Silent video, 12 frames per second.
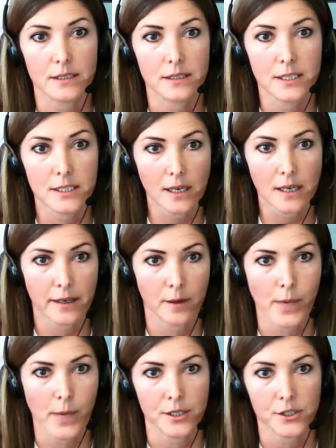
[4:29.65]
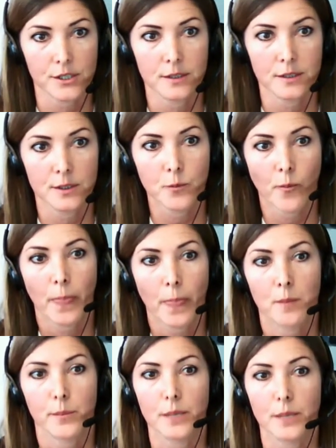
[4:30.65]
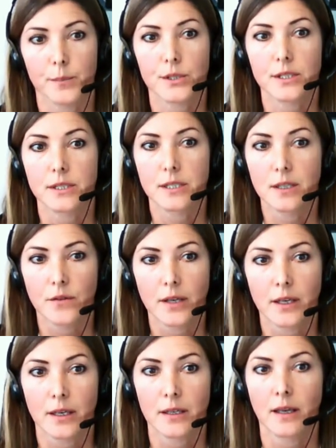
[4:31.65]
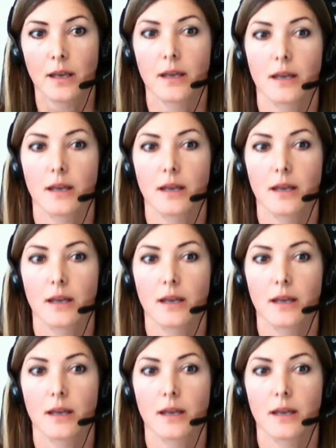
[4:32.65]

digital dimension by perceiving